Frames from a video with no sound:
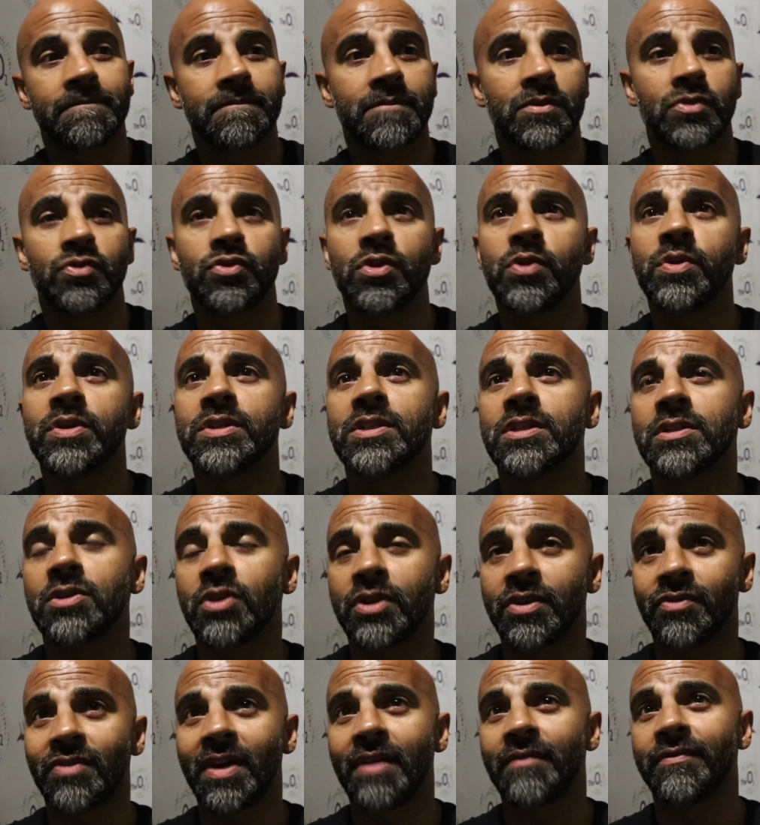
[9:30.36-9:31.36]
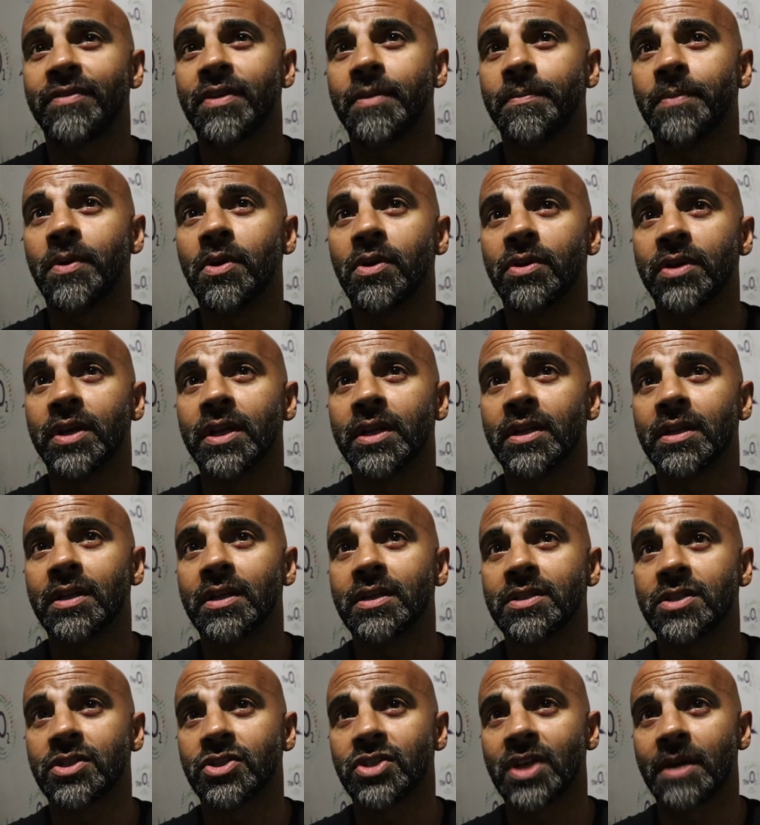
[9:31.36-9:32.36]
Ruiz is looking around for an opponent
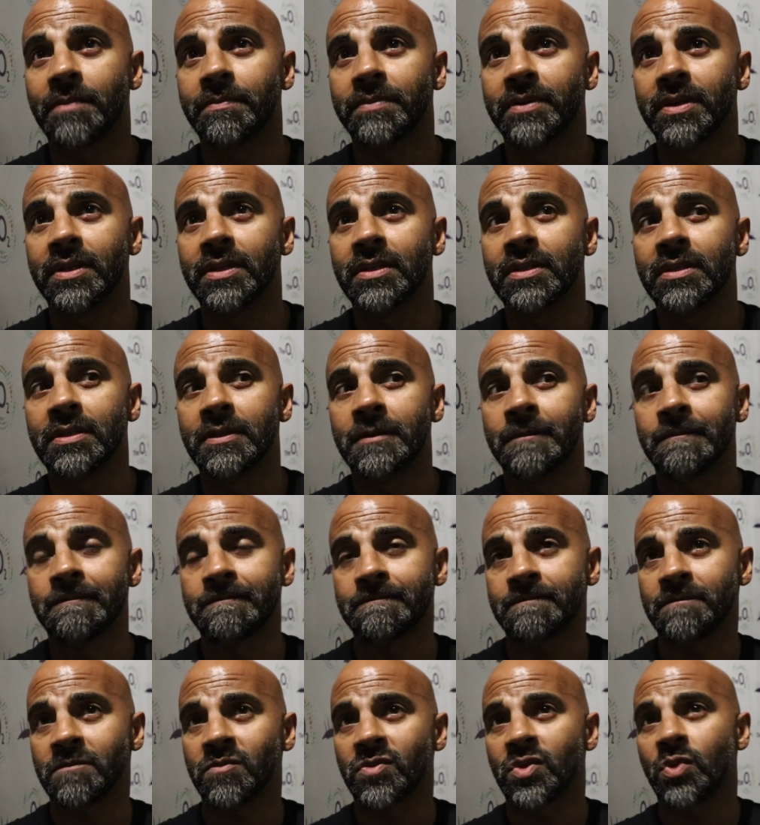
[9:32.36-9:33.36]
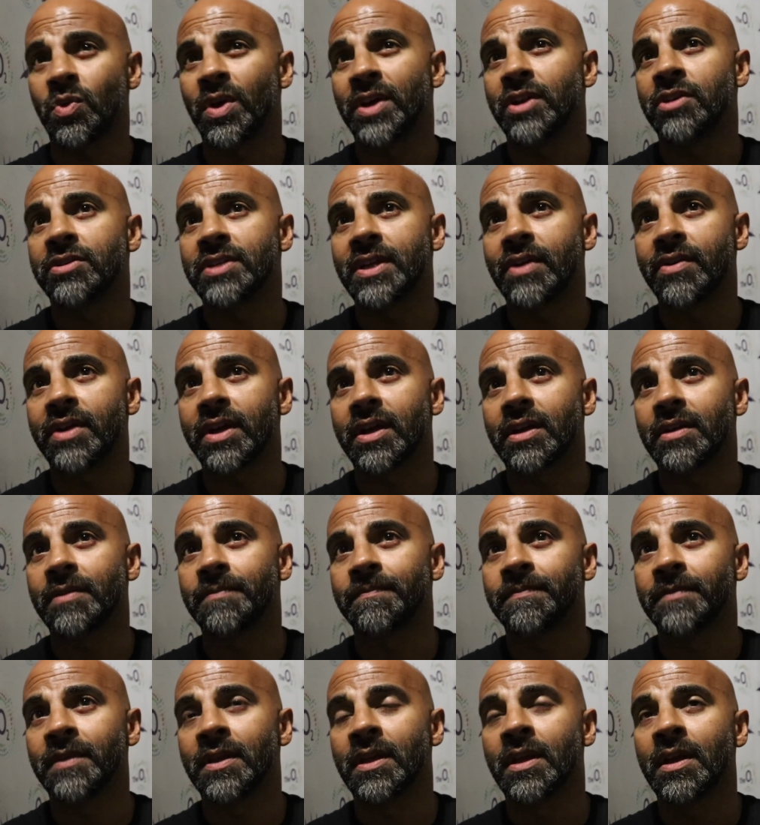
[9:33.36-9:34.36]
as a champion. Why not Dereck?
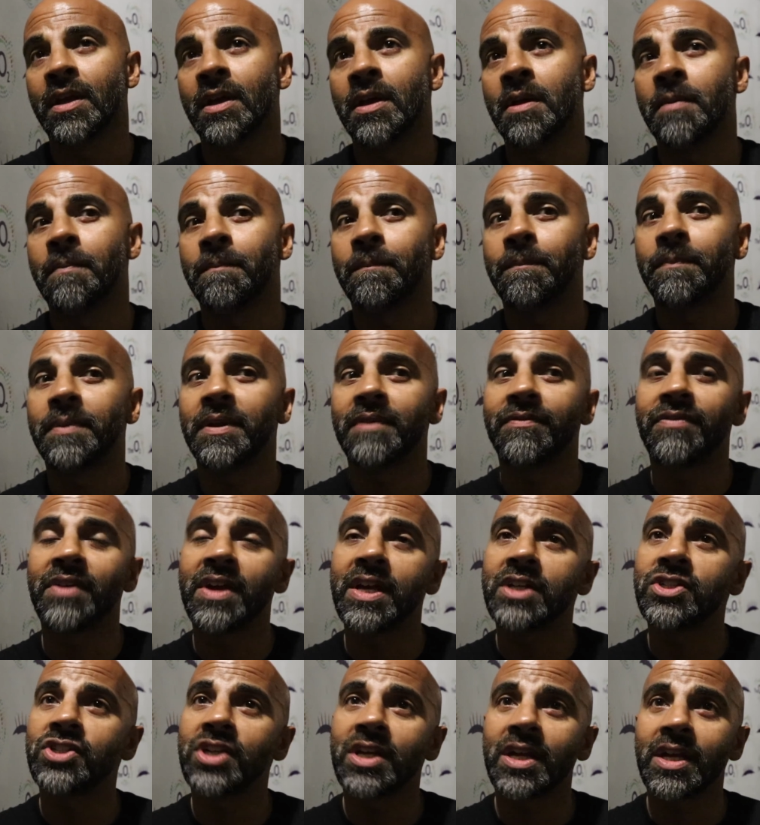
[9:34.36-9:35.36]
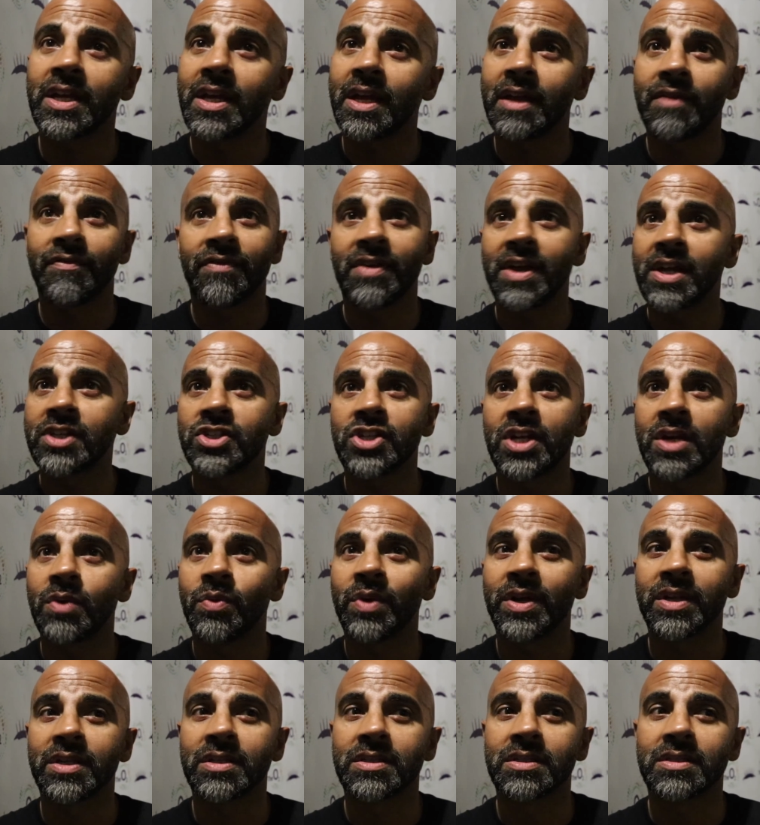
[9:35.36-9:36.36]
Mm-hmm. But if AJ if AJ
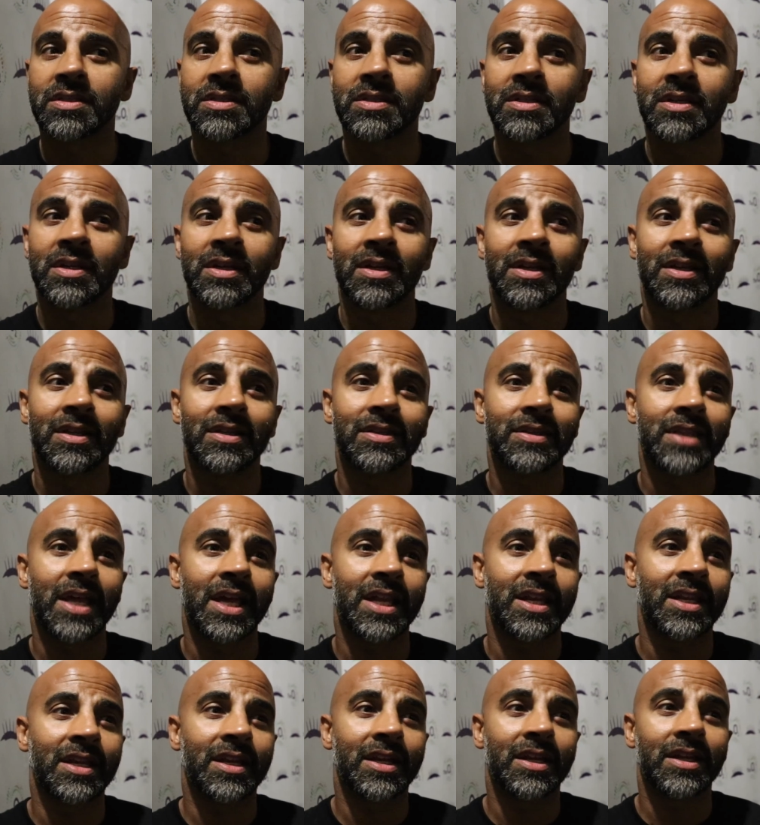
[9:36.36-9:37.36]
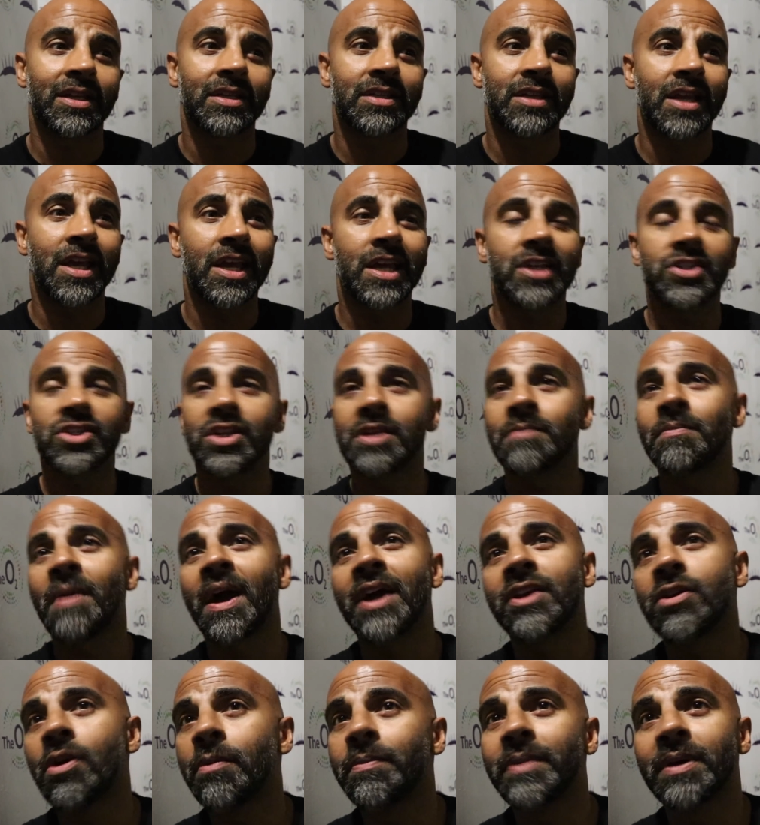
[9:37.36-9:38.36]
wins, then AJ
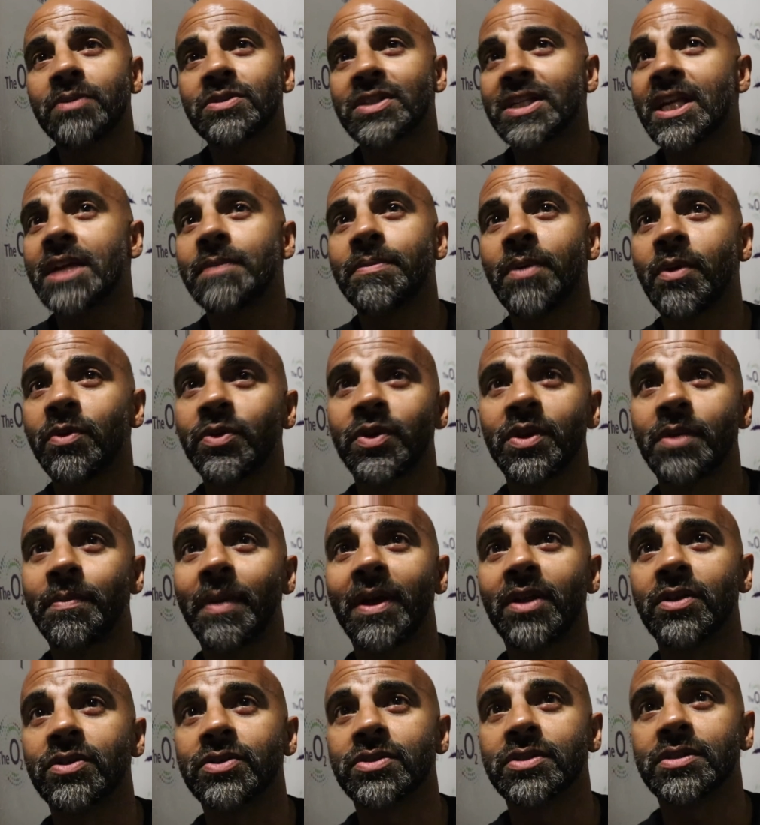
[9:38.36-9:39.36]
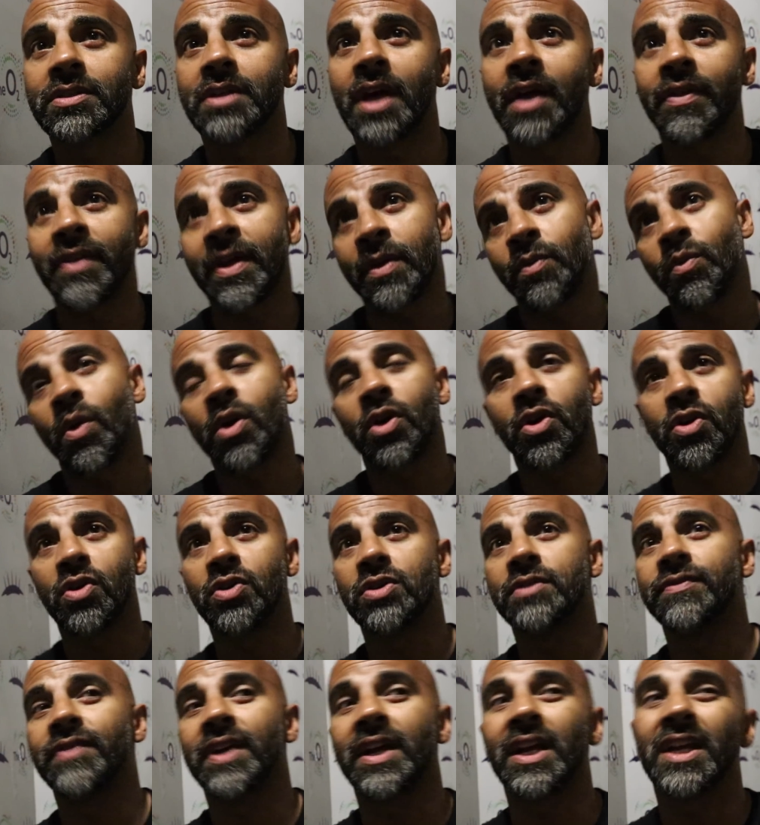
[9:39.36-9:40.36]
might not be able to keep hold of the belts, and then one
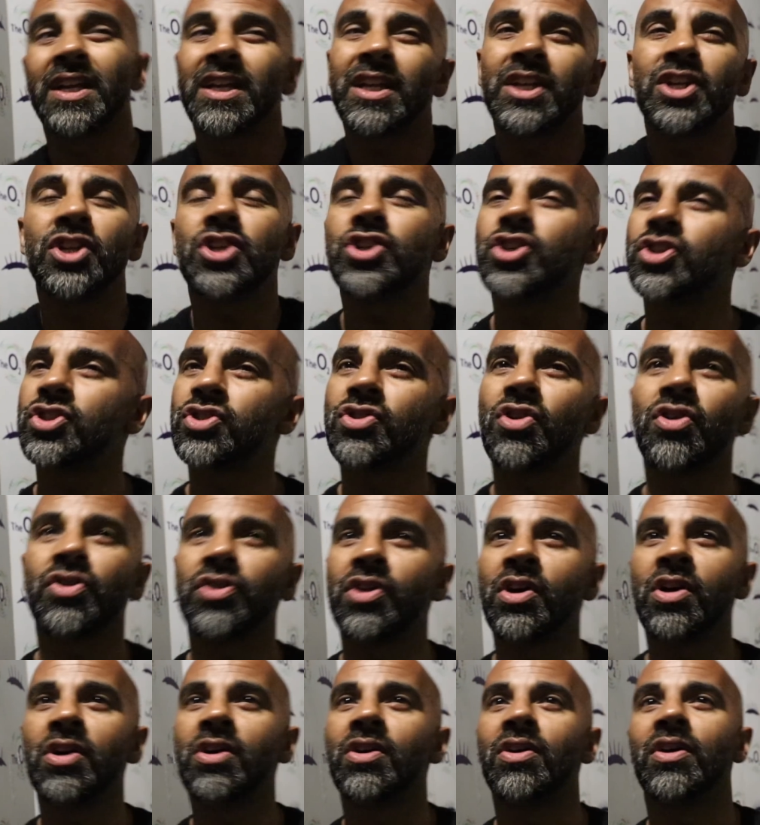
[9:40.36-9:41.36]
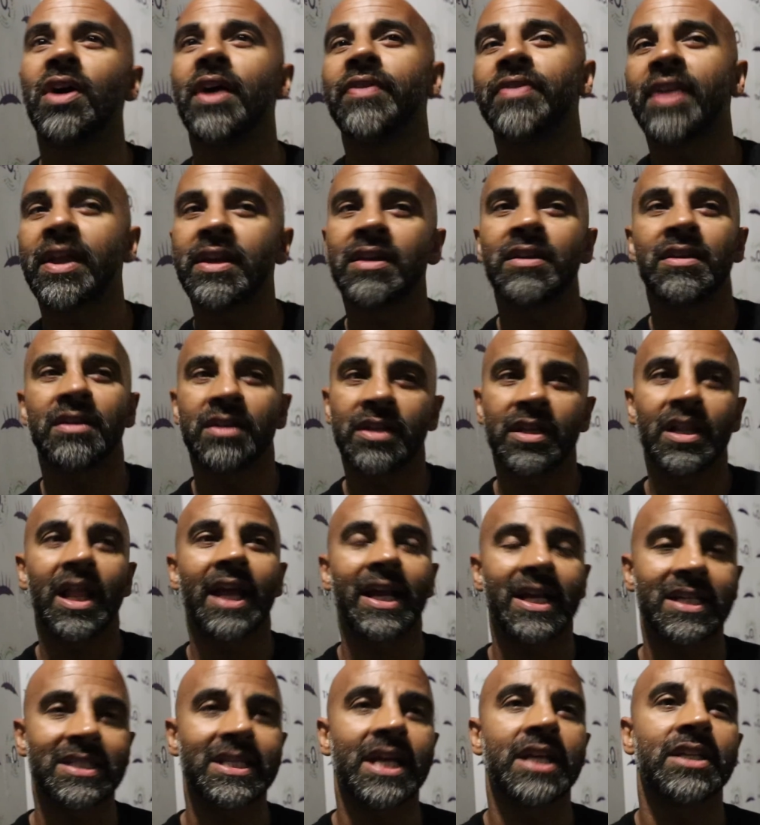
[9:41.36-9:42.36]
calls Vader. You, you just don't know. And then,
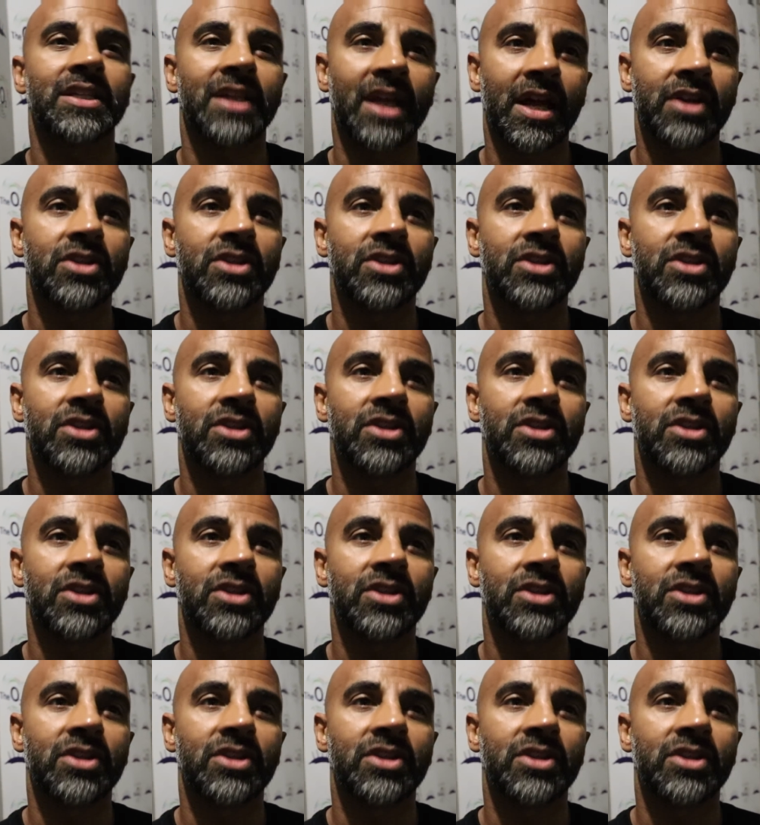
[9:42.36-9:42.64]
like I said,